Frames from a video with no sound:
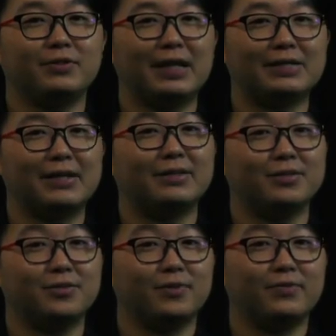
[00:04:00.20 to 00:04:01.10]

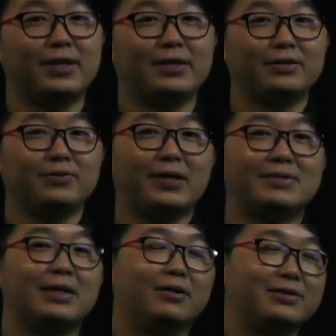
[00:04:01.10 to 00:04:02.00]
excitation wavelength to
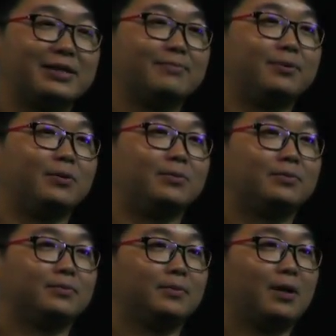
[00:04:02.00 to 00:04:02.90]
excite our sample.
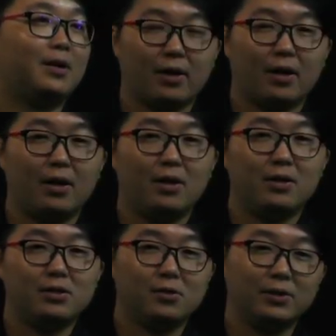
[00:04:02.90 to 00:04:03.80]

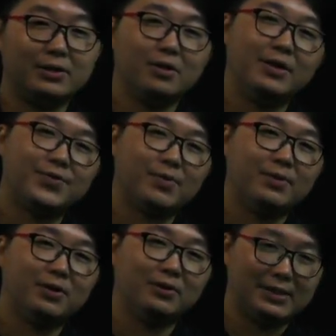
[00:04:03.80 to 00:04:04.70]
So in terms of
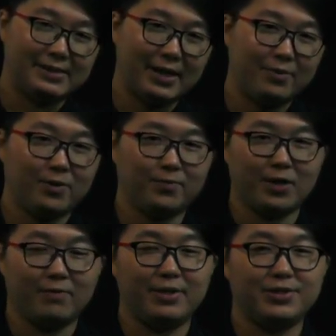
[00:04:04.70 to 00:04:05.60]
experimental design, when we
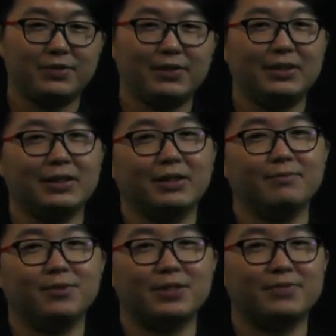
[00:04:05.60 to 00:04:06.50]
are measuring the
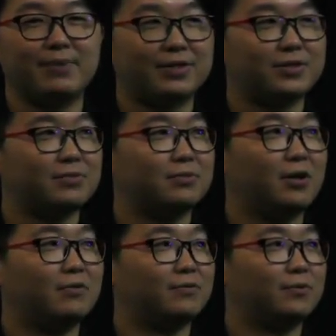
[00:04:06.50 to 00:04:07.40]
emission spectrum
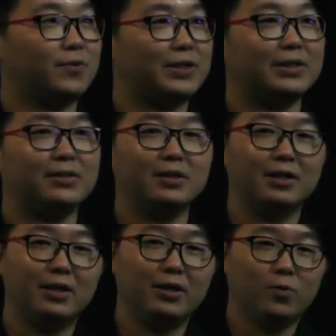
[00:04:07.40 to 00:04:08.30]
of quinine,
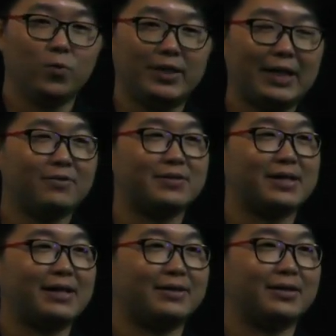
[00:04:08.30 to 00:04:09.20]
we get to
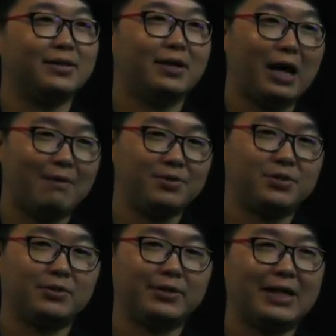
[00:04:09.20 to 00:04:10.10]
set the
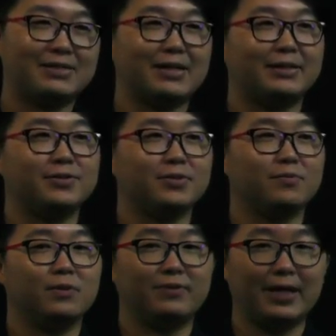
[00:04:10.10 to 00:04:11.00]
arbitrary excitation
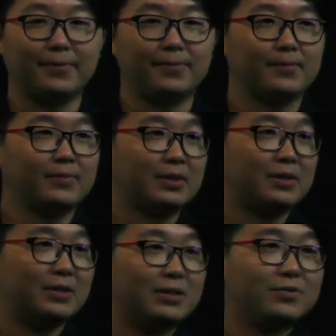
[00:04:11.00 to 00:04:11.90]
wavelength.
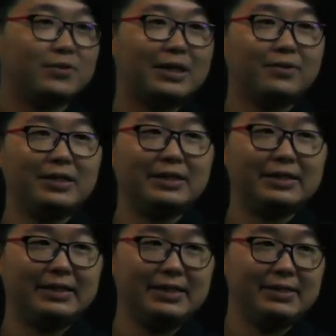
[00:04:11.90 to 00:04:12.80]
So in other words,
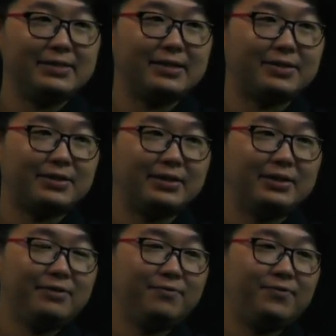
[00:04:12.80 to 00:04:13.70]
this is
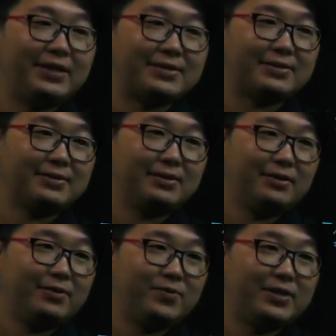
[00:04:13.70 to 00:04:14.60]
actually fixed.
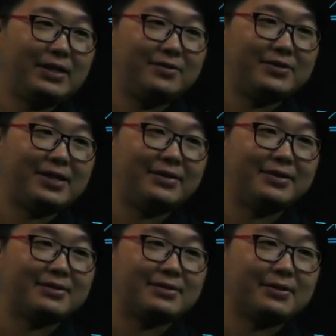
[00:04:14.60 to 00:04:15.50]
We get to set this.